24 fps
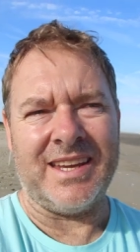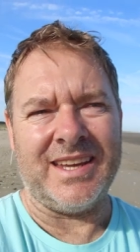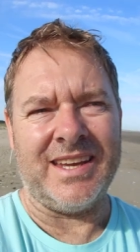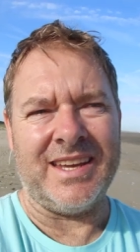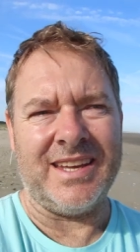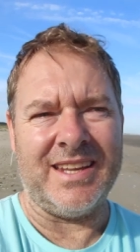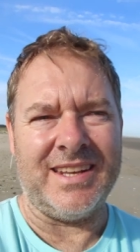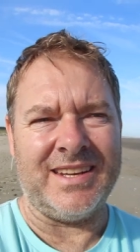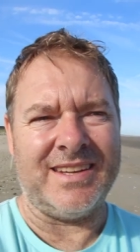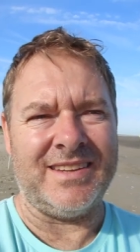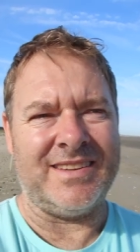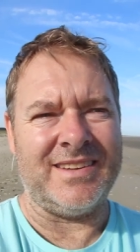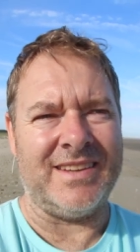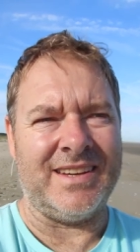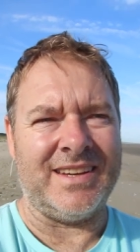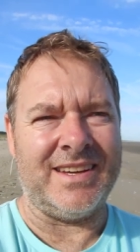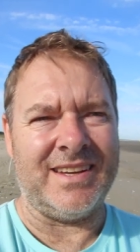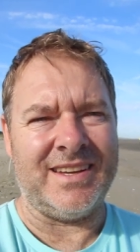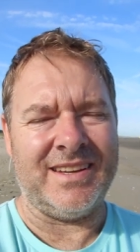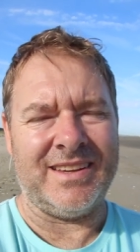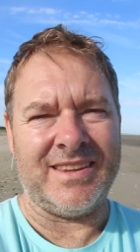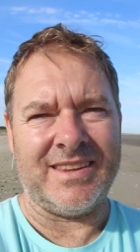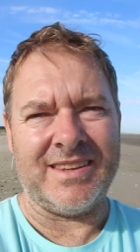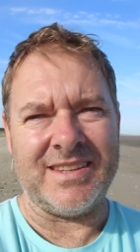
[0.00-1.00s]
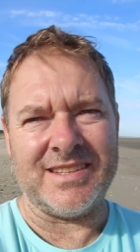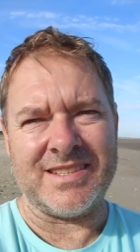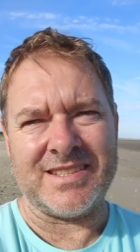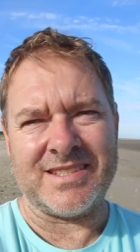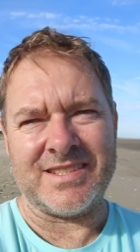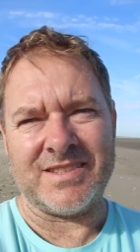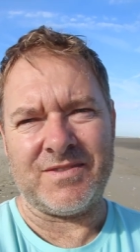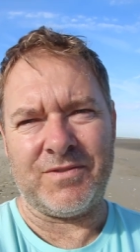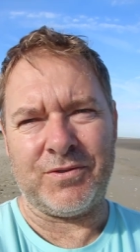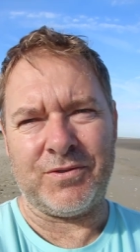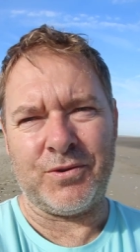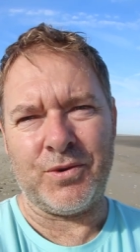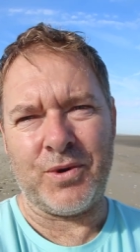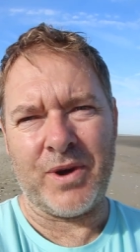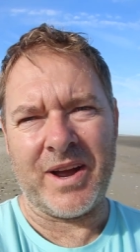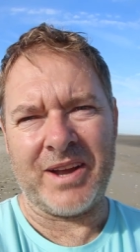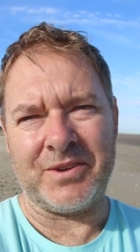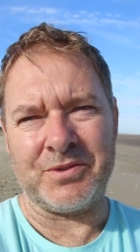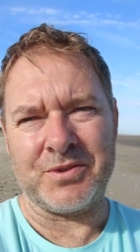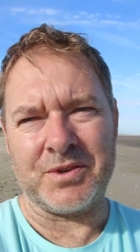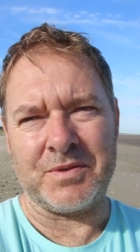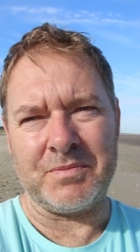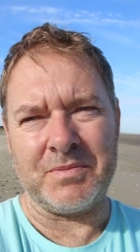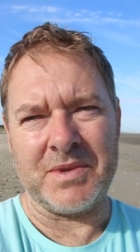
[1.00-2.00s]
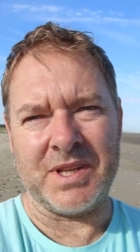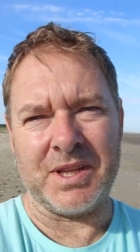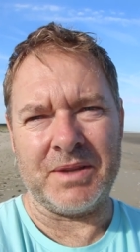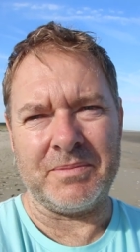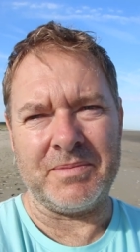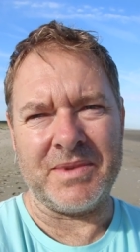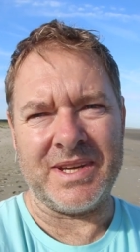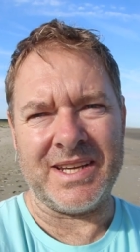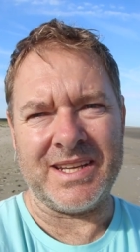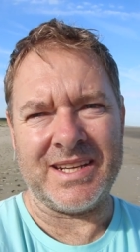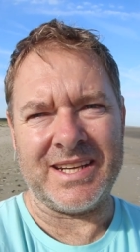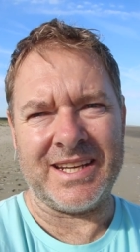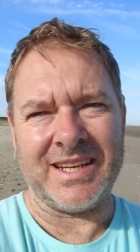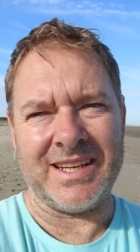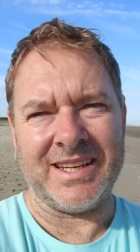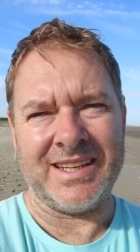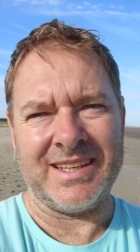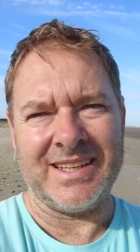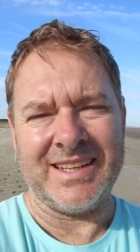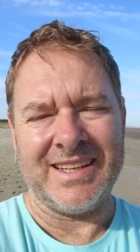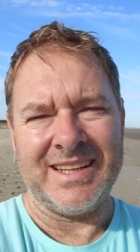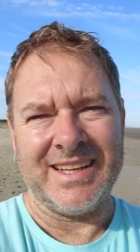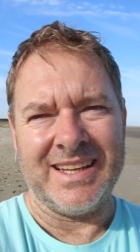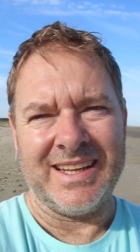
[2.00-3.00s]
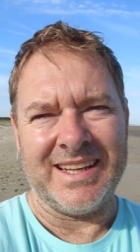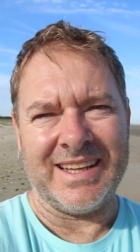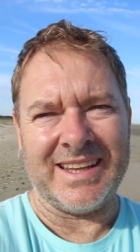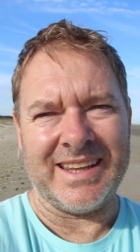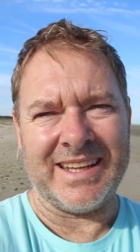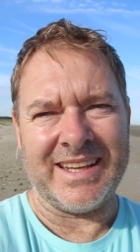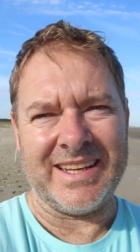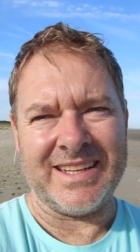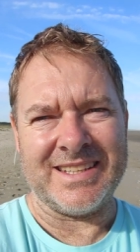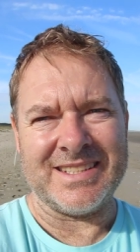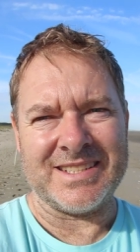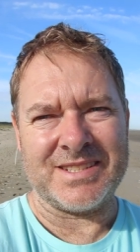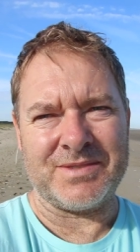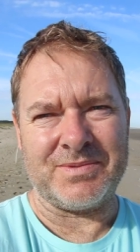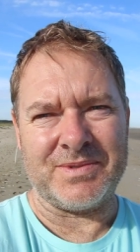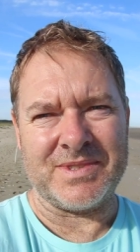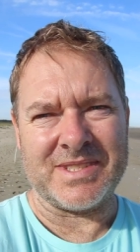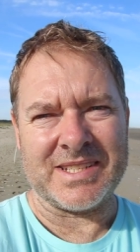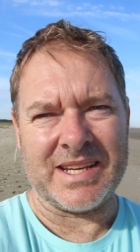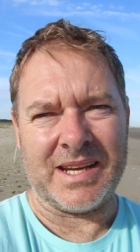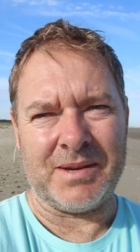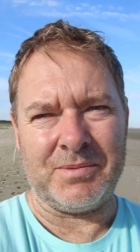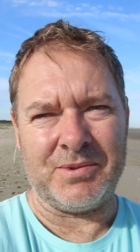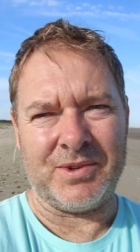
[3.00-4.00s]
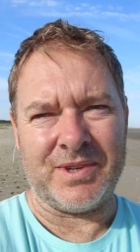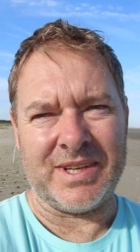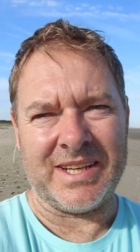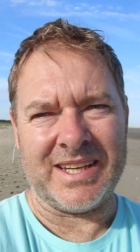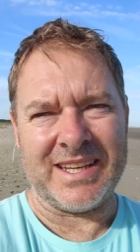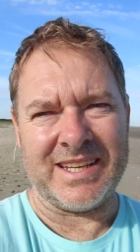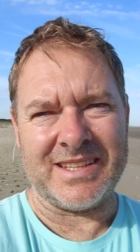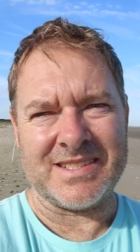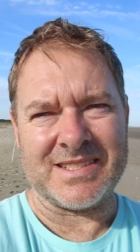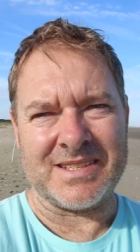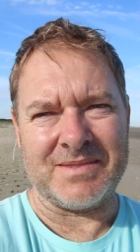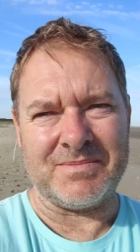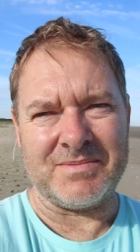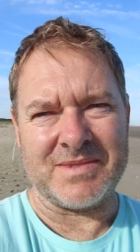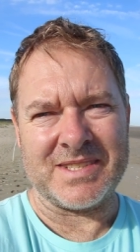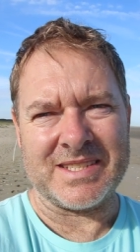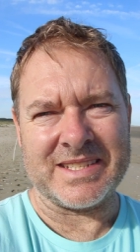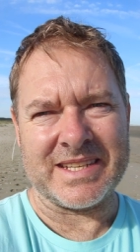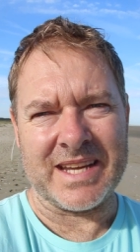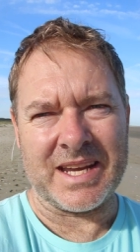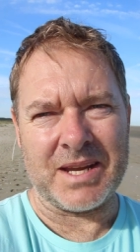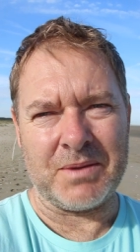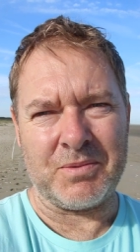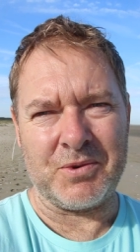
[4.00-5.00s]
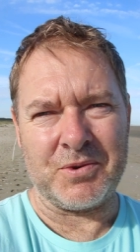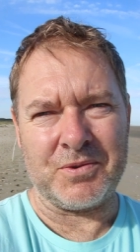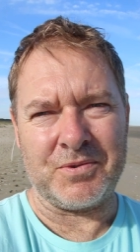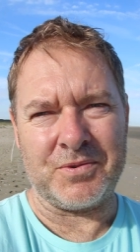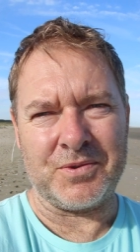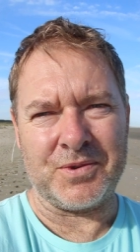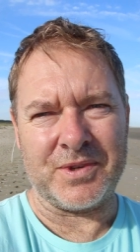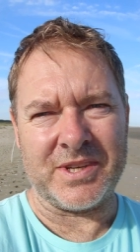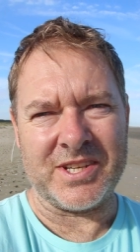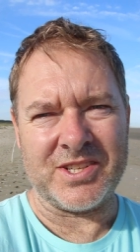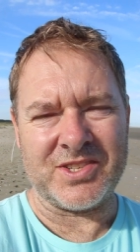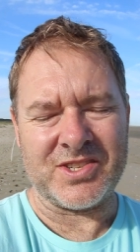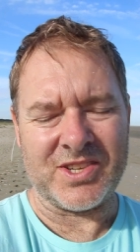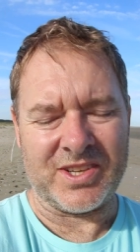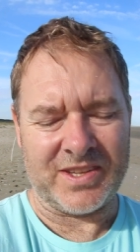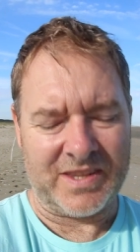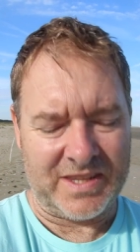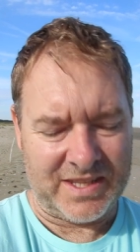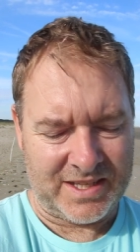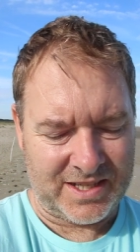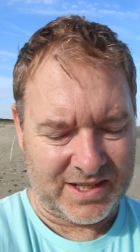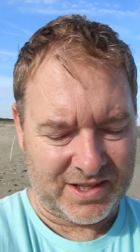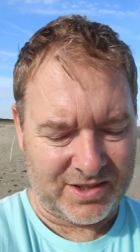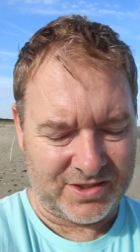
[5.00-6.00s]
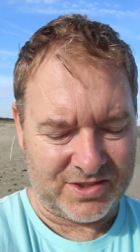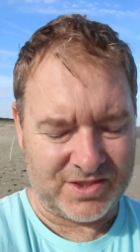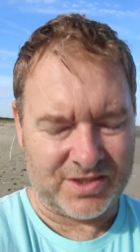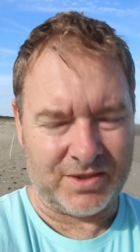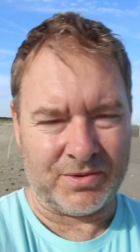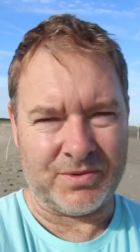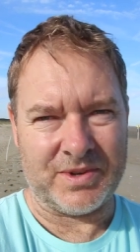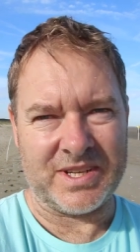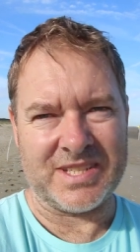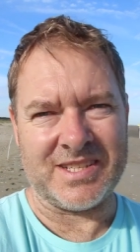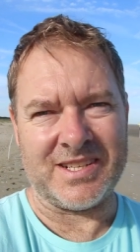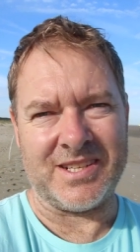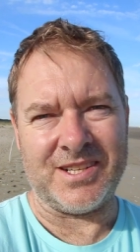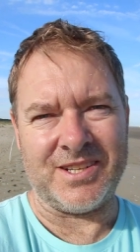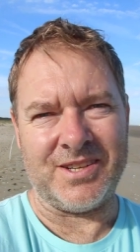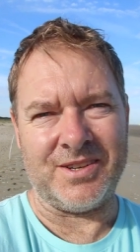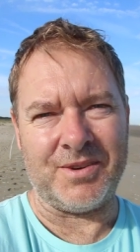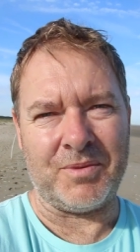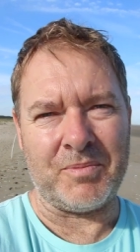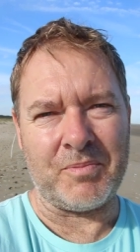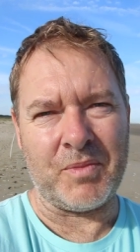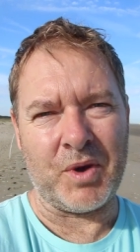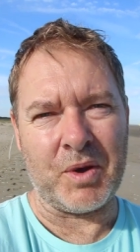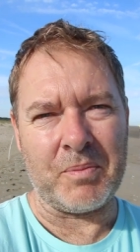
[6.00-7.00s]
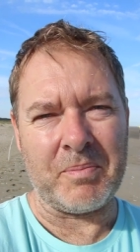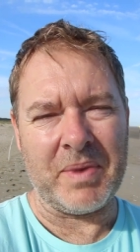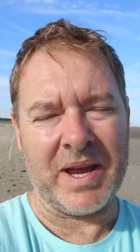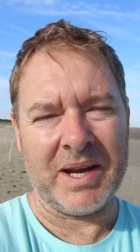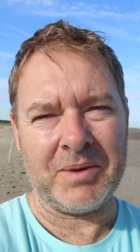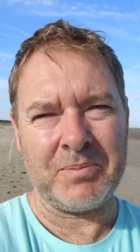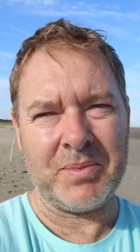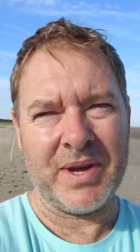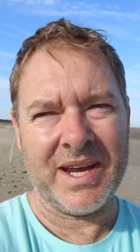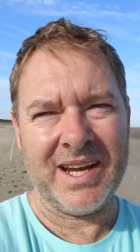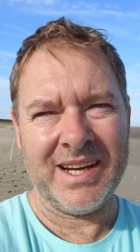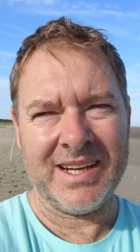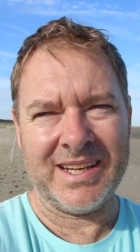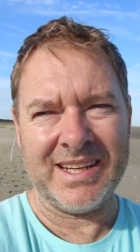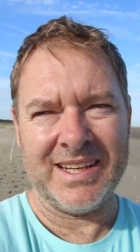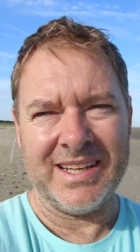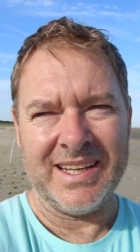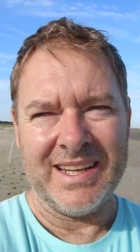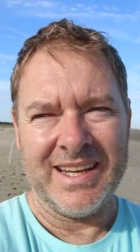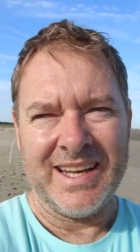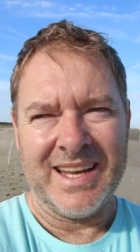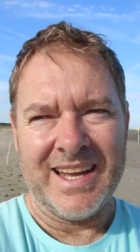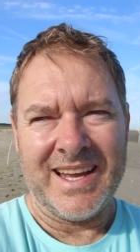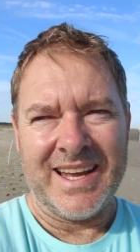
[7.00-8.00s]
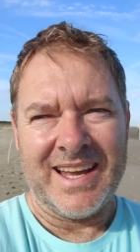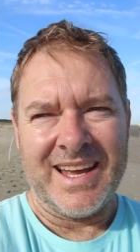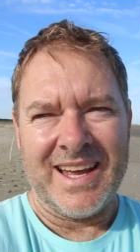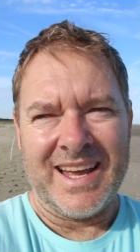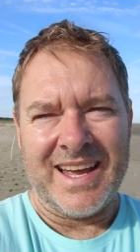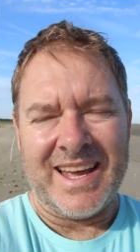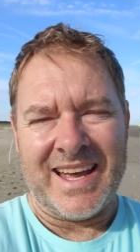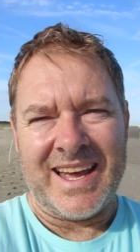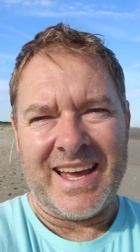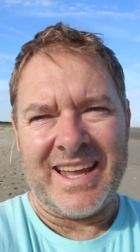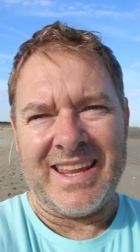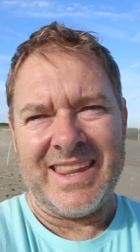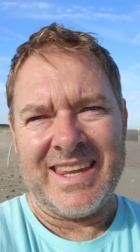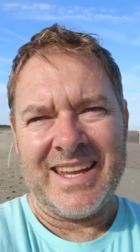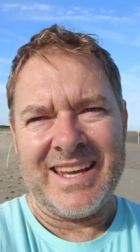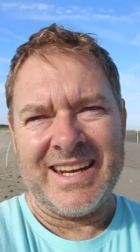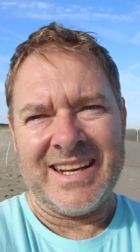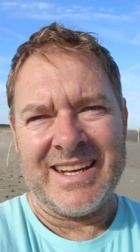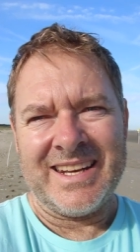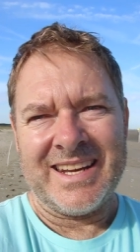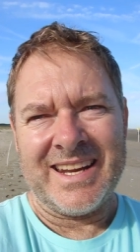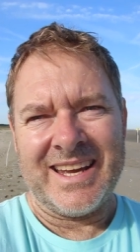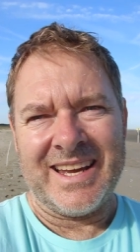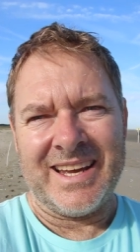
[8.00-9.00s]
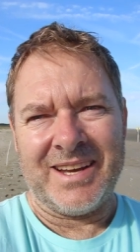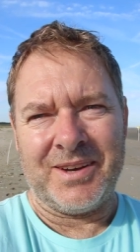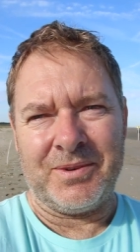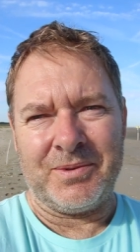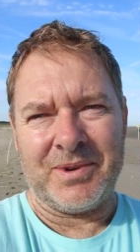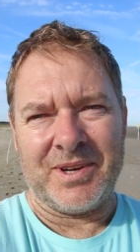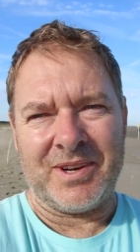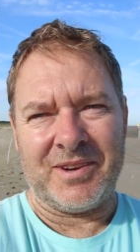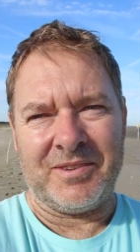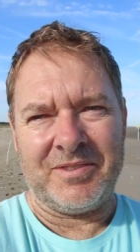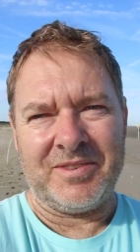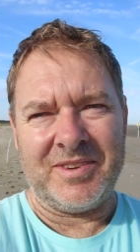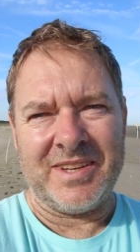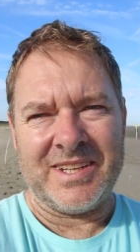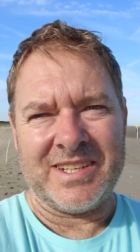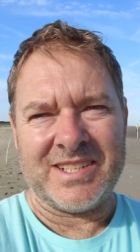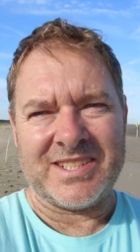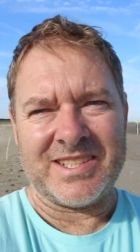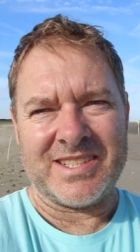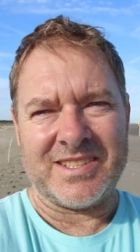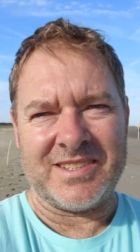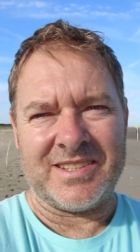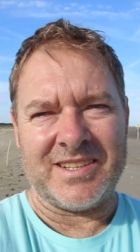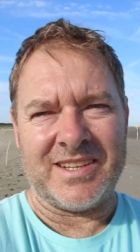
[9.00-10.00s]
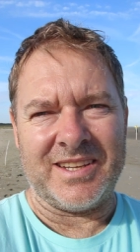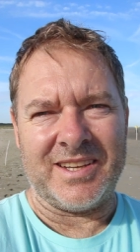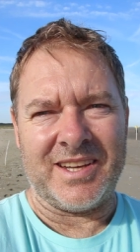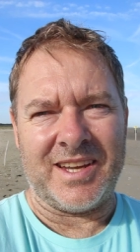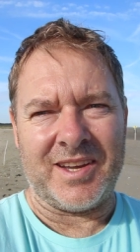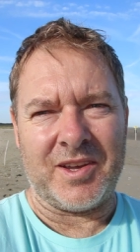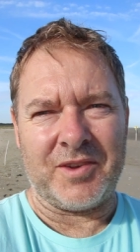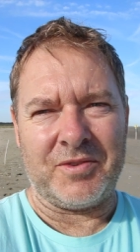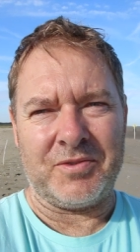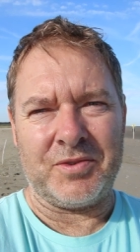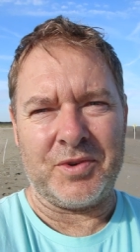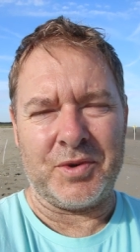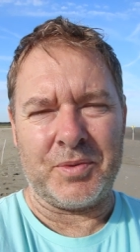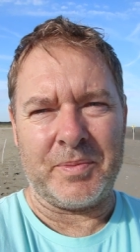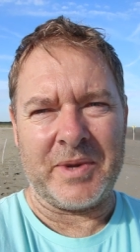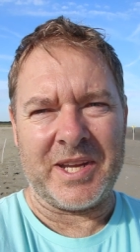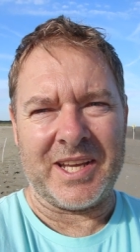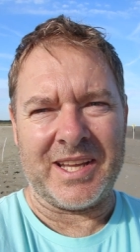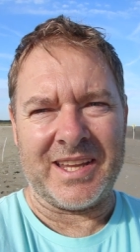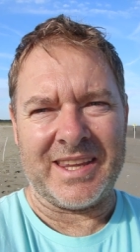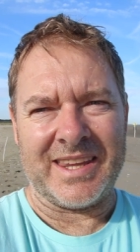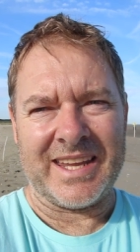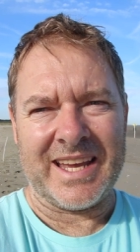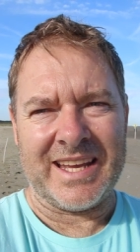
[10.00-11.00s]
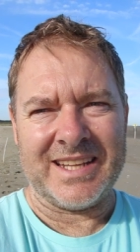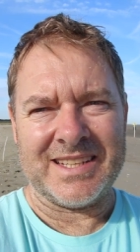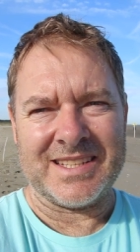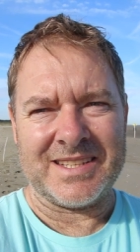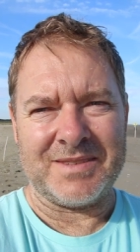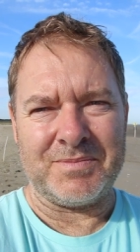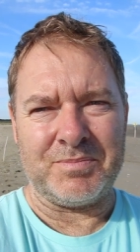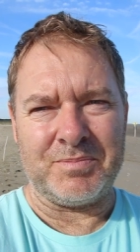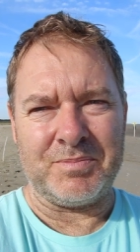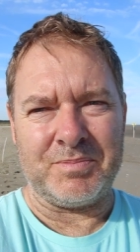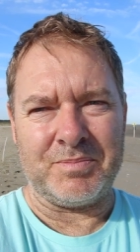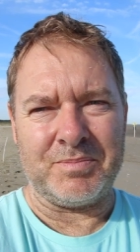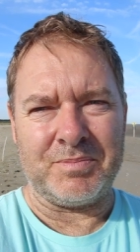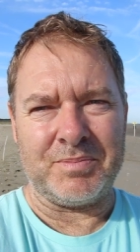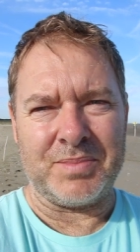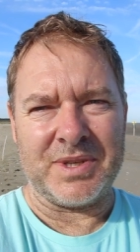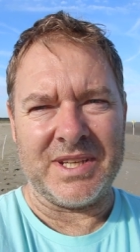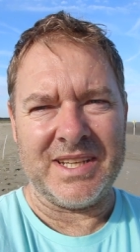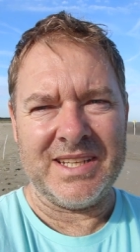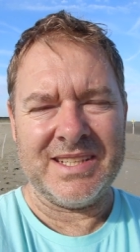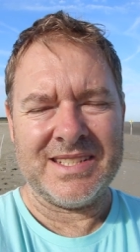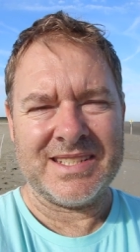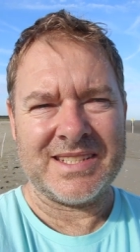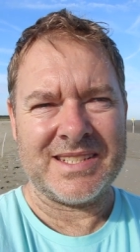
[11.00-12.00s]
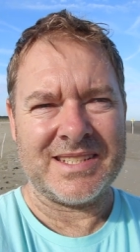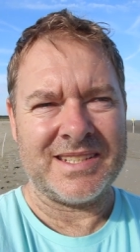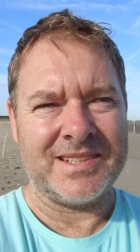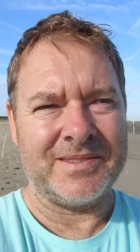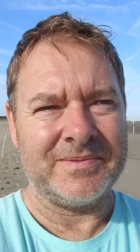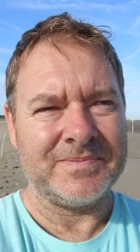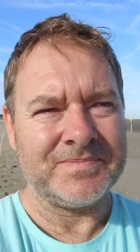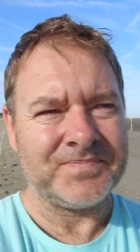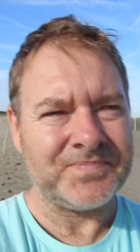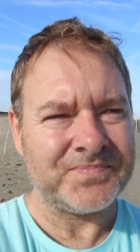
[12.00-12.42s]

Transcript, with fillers: and uh, this four hundred millimeter lens was able to get some stable footage, I think, because I rested it on my backpack. And then uh, when I finished uh, filming that piece,